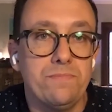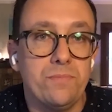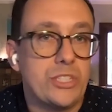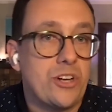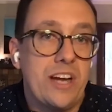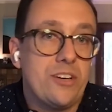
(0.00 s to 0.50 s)

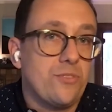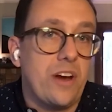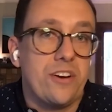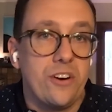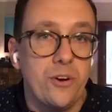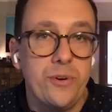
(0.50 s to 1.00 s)
We tried to
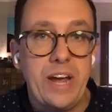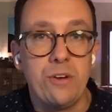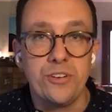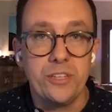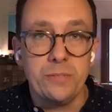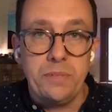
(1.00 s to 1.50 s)
write our own
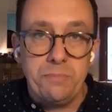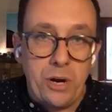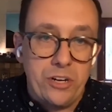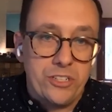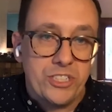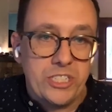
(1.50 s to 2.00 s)
algorithm in
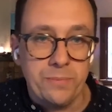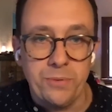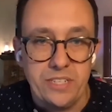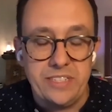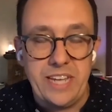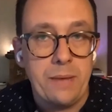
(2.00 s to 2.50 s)
partnership
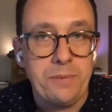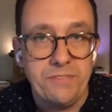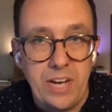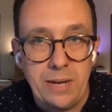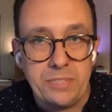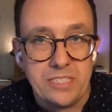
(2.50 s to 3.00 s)
with Adaptive
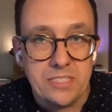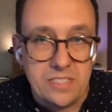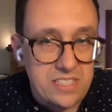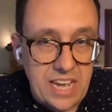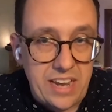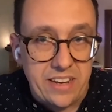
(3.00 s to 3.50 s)
Optics and
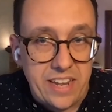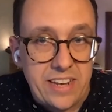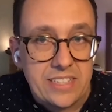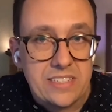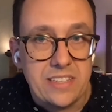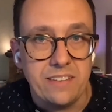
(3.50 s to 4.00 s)

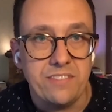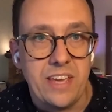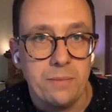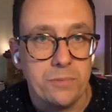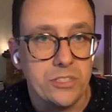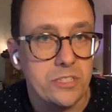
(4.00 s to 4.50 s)
Zionetics out of
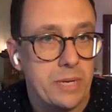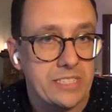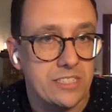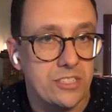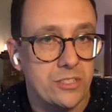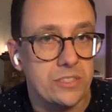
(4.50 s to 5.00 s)
Cambridge,
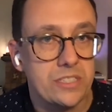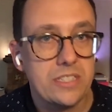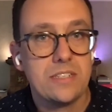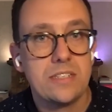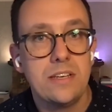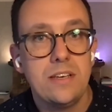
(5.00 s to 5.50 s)

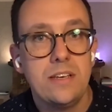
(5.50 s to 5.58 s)
Massachusetts.